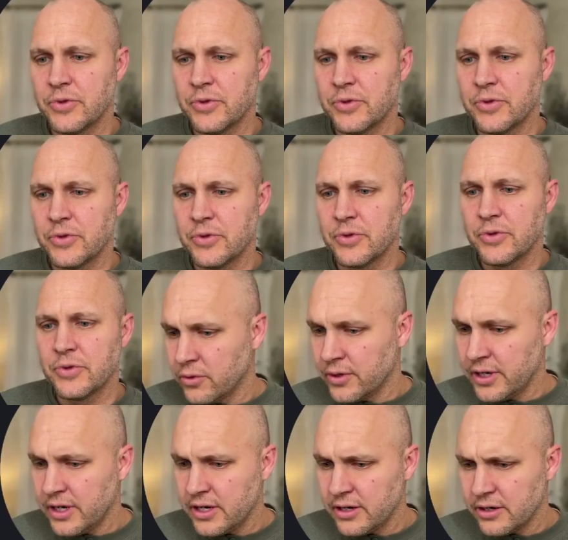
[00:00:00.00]
Again, we'll go in
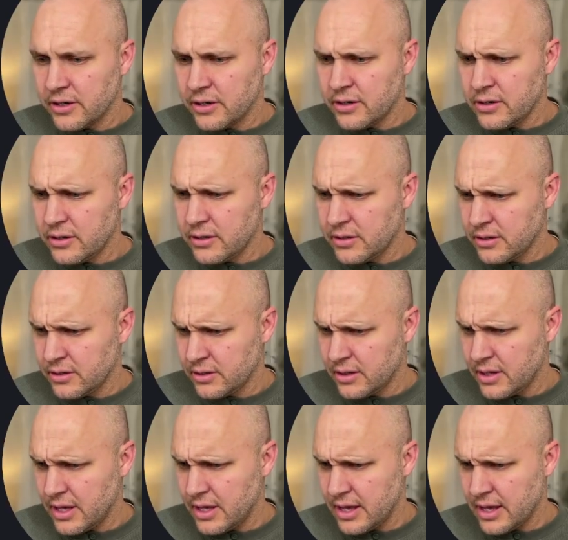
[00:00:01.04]
here
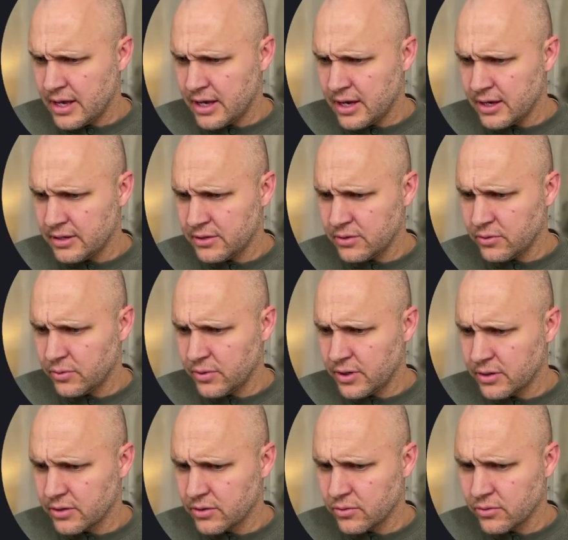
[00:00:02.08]
and we
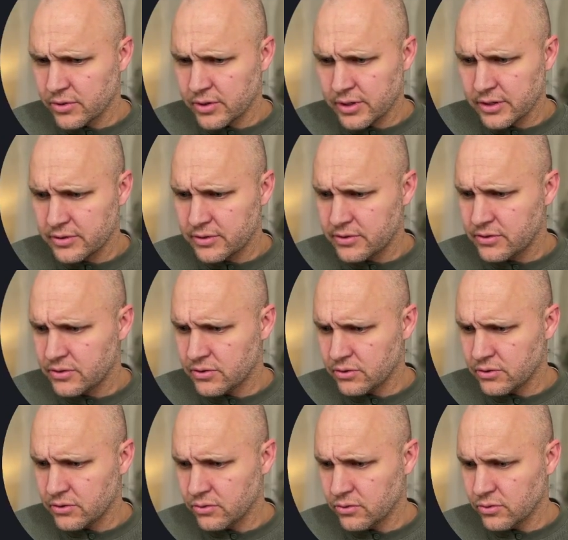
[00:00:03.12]
are going
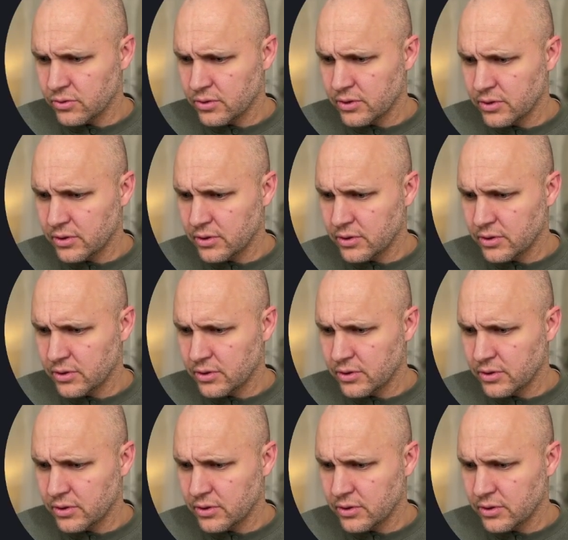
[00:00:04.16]
to